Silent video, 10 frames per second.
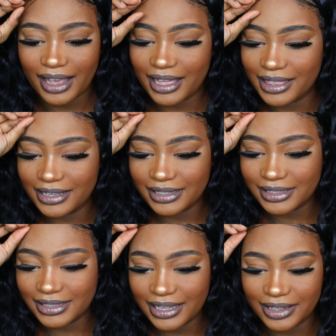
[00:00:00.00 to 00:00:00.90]
I think
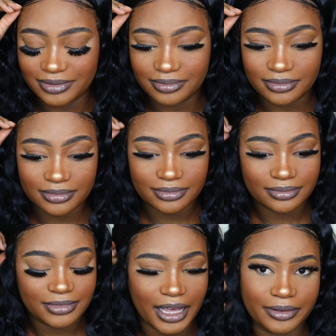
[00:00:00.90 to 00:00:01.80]
this is it.
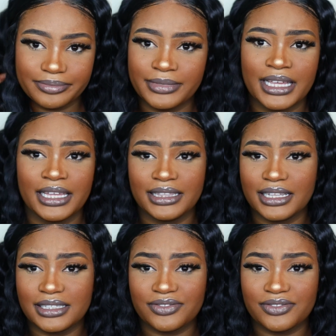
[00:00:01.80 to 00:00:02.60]
Yeah, this